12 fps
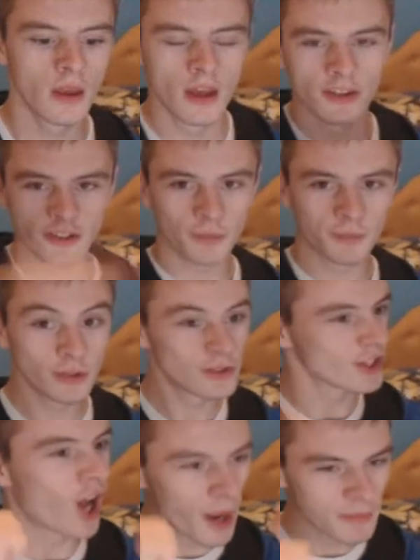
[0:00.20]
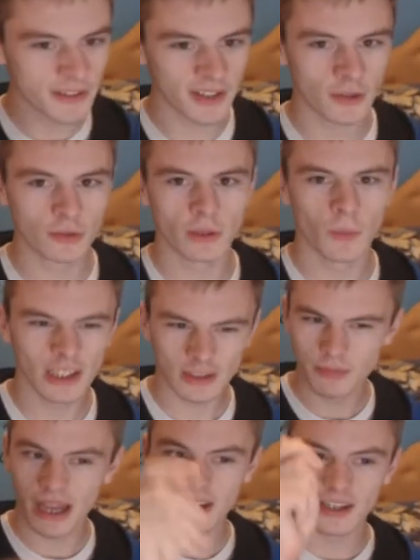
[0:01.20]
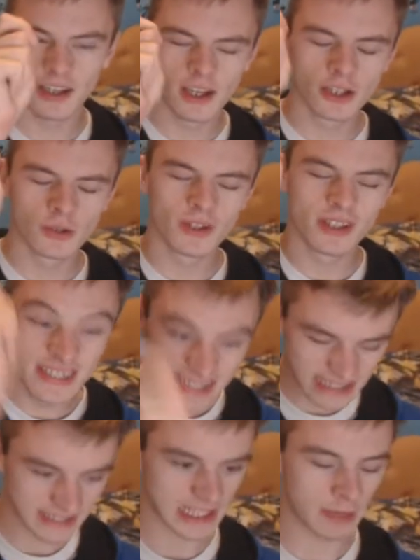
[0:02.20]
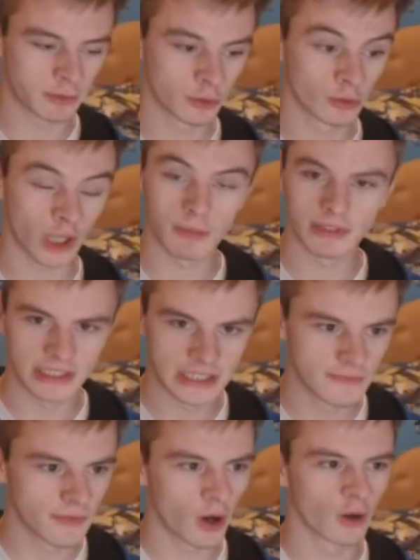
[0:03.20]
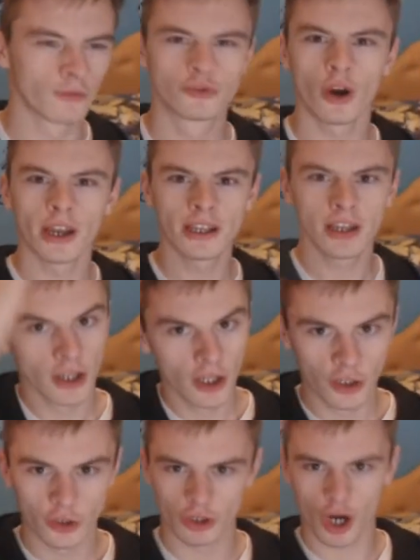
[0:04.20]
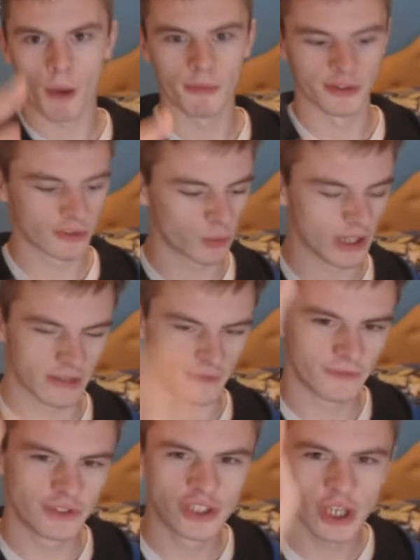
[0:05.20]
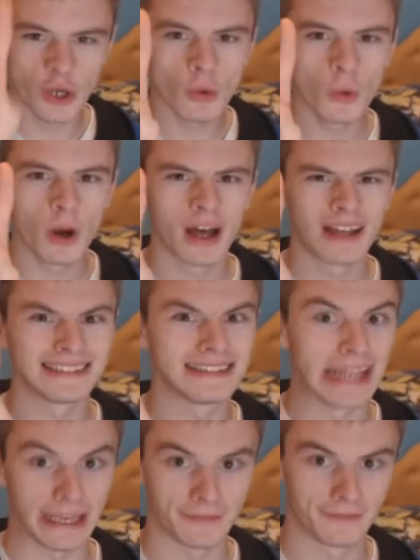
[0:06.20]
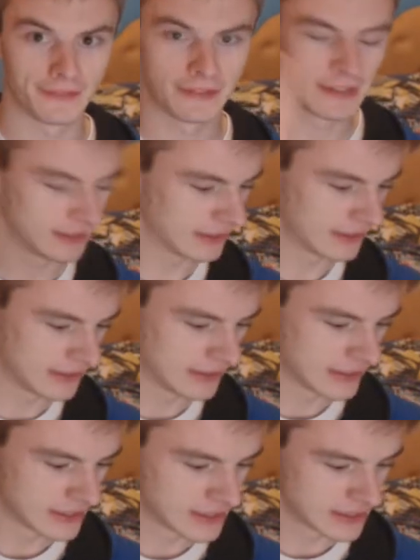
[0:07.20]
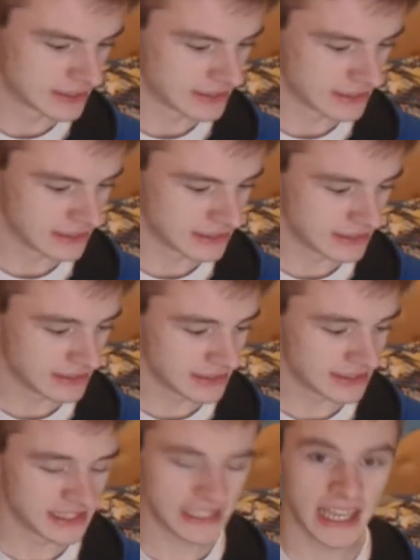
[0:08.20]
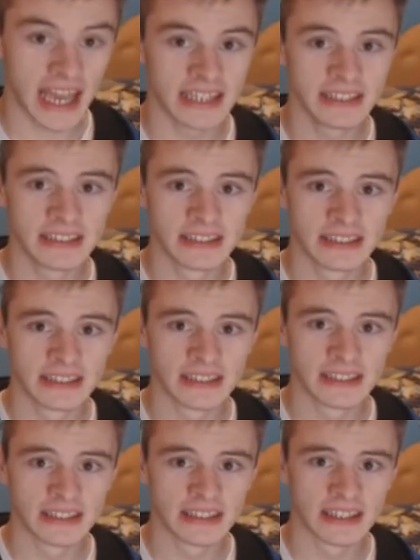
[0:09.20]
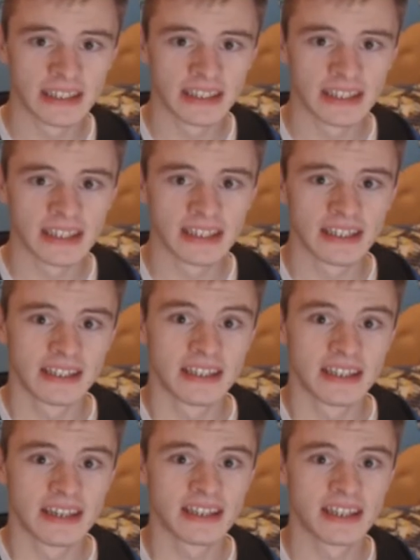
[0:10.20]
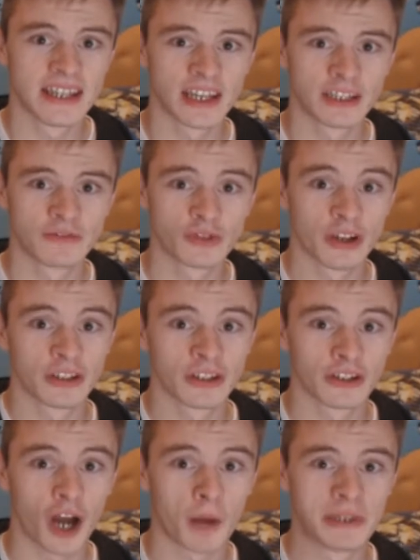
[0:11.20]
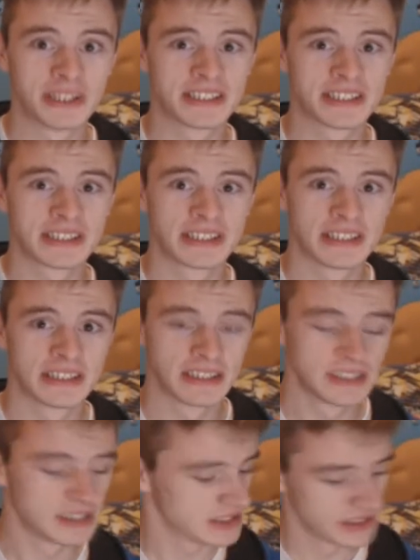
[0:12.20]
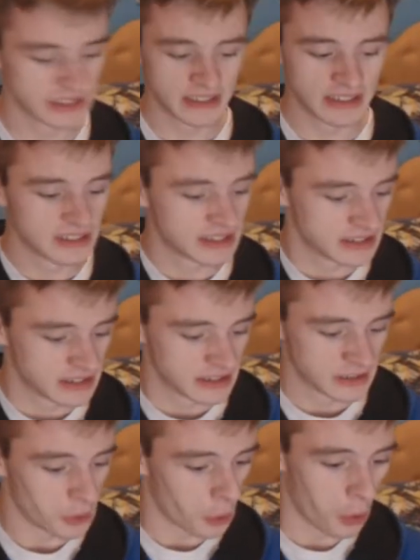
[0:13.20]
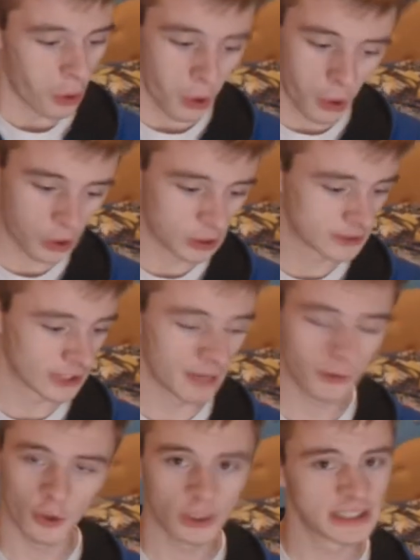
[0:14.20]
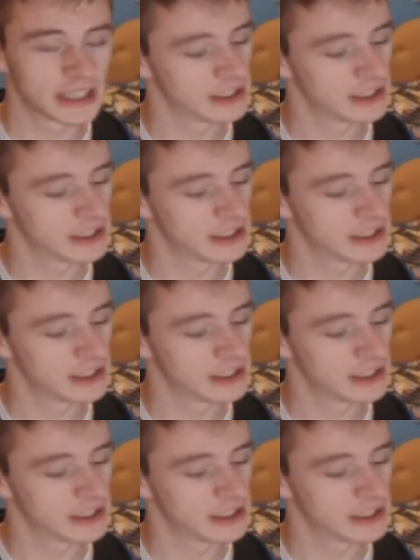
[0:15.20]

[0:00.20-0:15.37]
What's up, dudes? I'm Nizzy Dude, and welcome back to the sixth episode, I believe, of Drawing Your Commons. We have two left. Is it the end? Is it the end of Drawing Your Commons? Time can only tell.